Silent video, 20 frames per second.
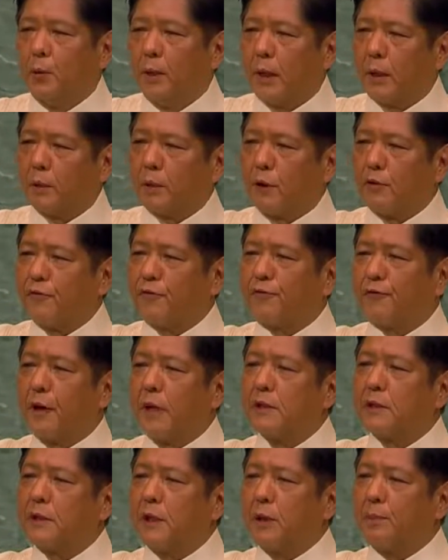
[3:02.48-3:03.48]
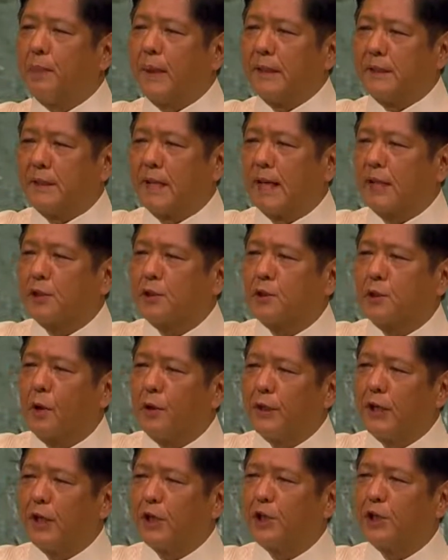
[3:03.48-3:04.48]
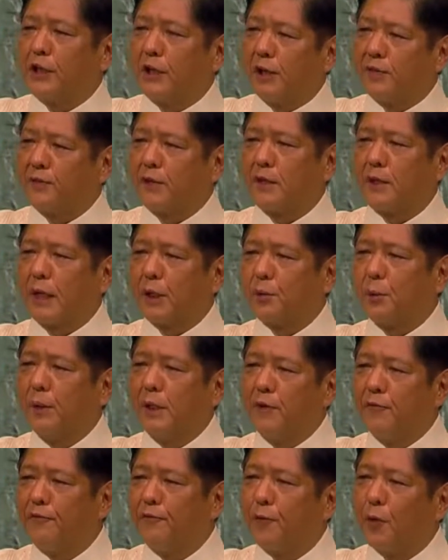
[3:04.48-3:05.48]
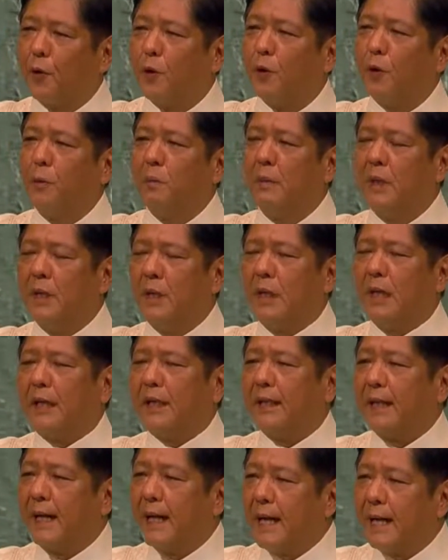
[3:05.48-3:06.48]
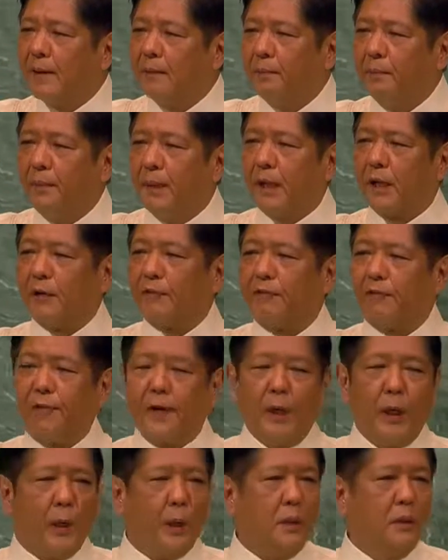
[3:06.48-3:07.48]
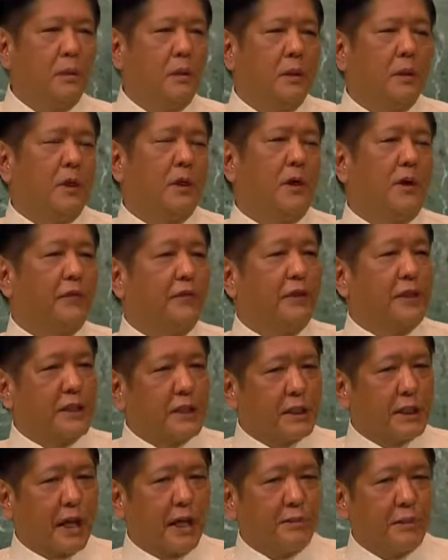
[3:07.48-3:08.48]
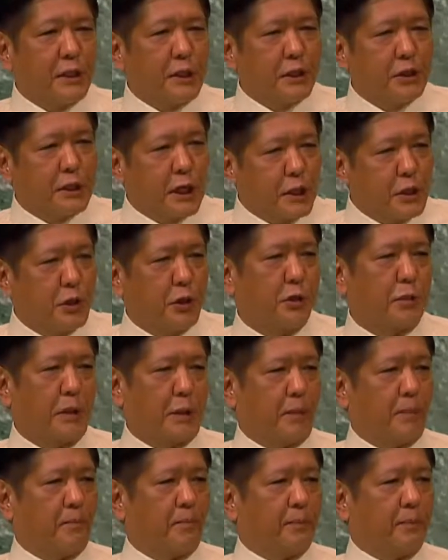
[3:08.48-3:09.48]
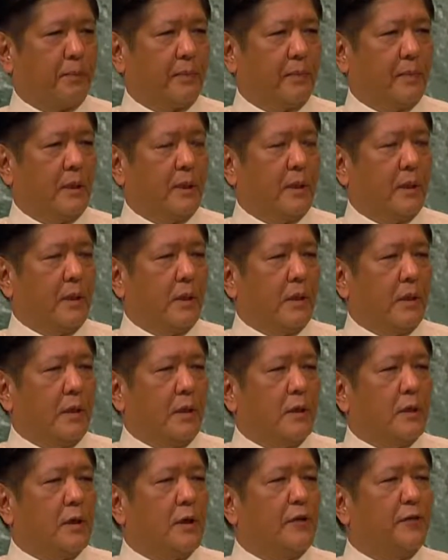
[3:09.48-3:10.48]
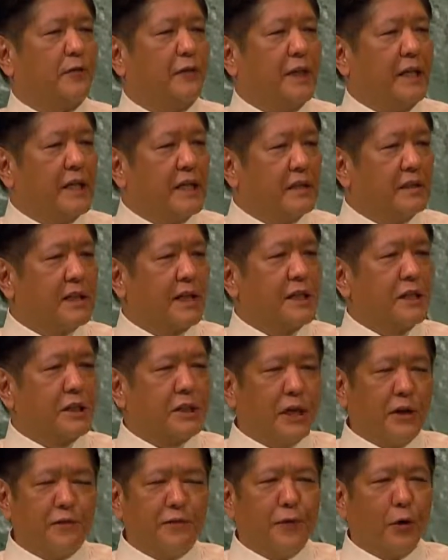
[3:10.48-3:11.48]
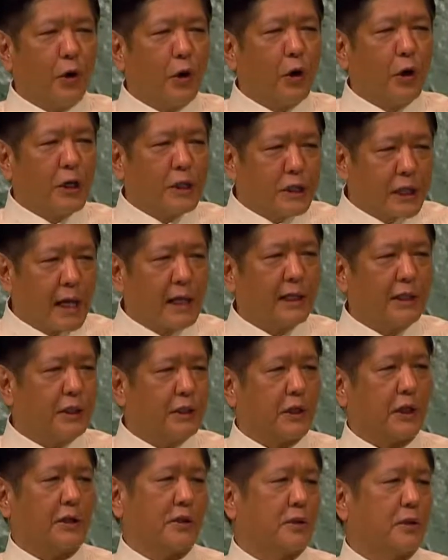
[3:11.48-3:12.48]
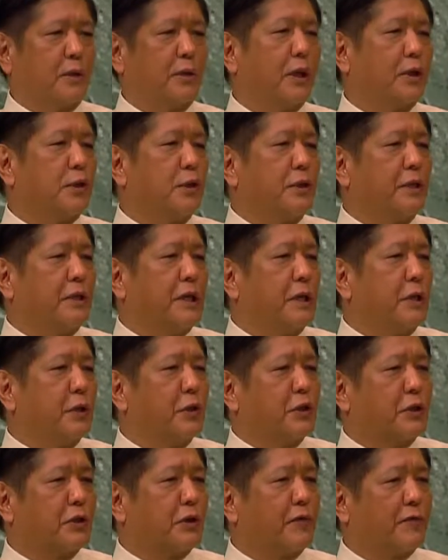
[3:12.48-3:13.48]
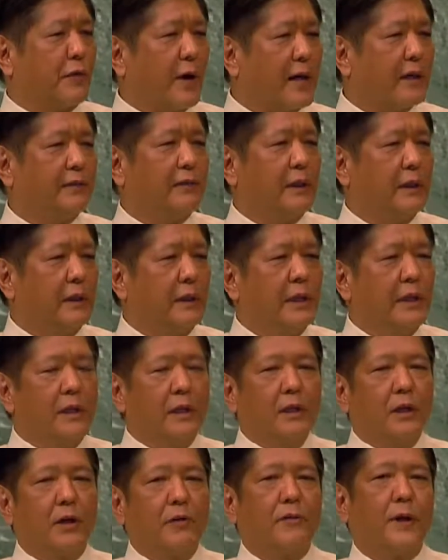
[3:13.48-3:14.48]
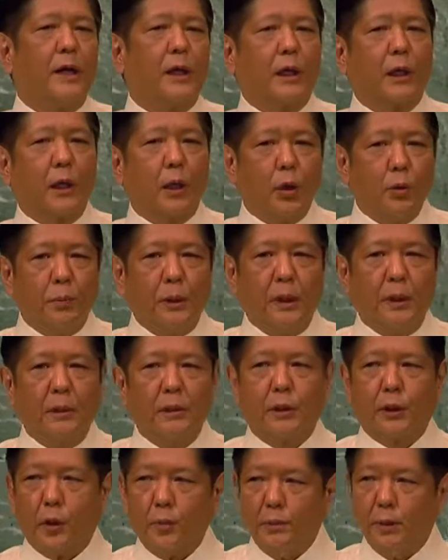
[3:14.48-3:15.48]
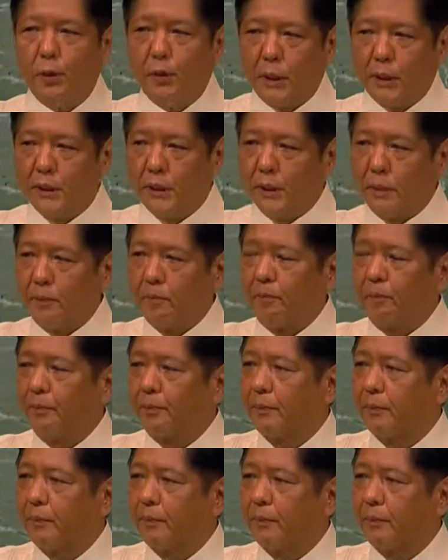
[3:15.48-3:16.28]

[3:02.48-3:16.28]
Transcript: We are confronted by tectonic shifts that will inform the ebb and flow of this coming century. Of these, I see four challenges to the continued survival of our global community.